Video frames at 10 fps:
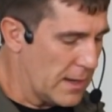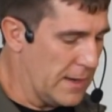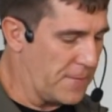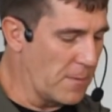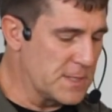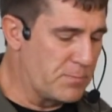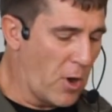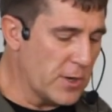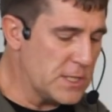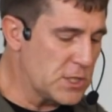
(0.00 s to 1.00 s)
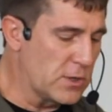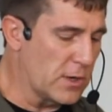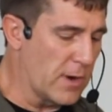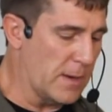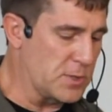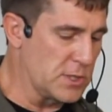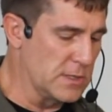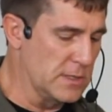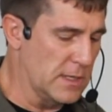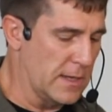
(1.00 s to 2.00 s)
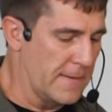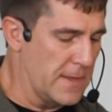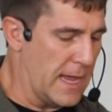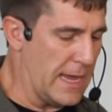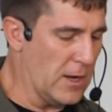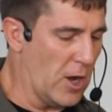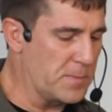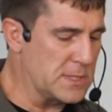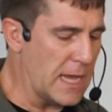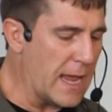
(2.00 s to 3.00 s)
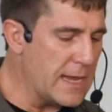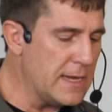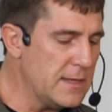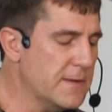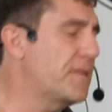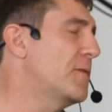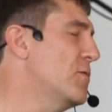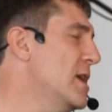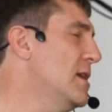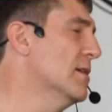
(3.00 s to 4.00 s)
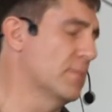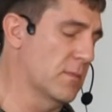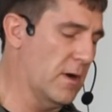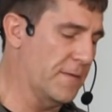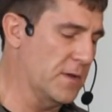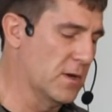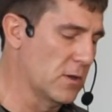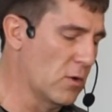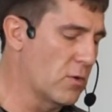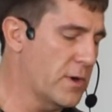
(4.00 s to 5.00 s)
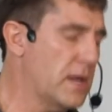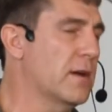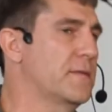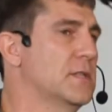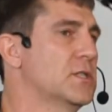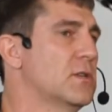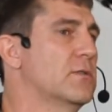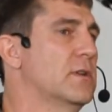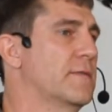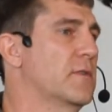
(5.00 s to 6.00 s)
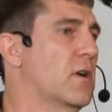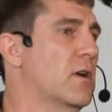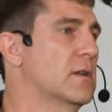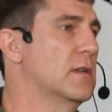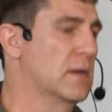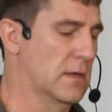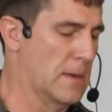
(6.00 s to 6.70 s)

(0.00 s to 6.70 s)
And from its bondage to corruption and obtain the freedom of the glory of the children of God.